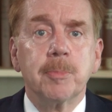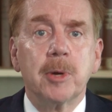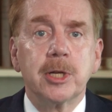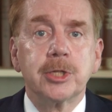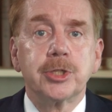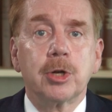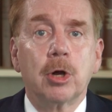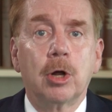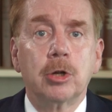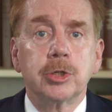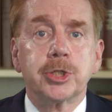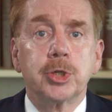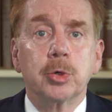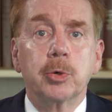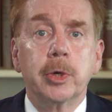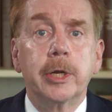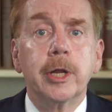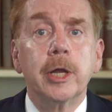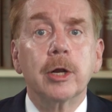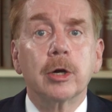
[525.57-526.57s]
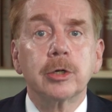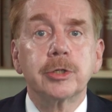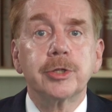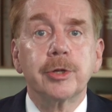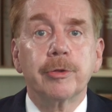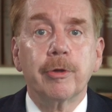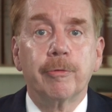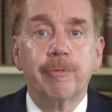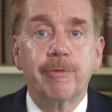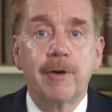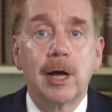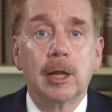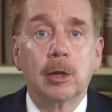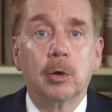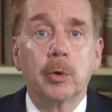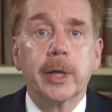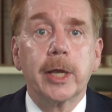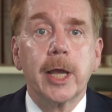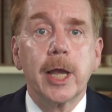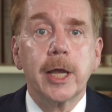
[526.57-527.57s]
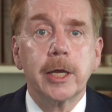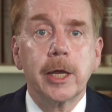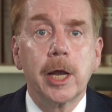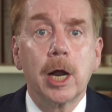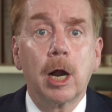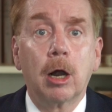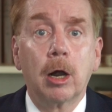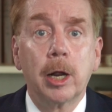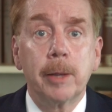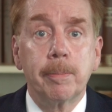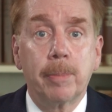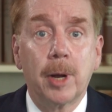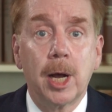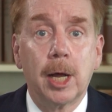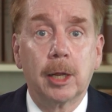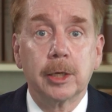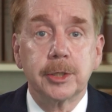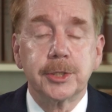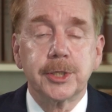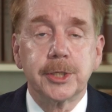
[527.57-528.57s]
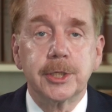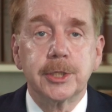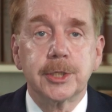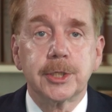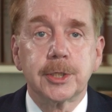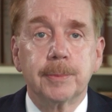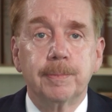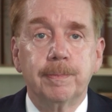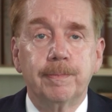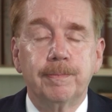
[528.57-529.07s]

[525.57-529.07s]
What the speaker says: must also adhere to the following AERA policies.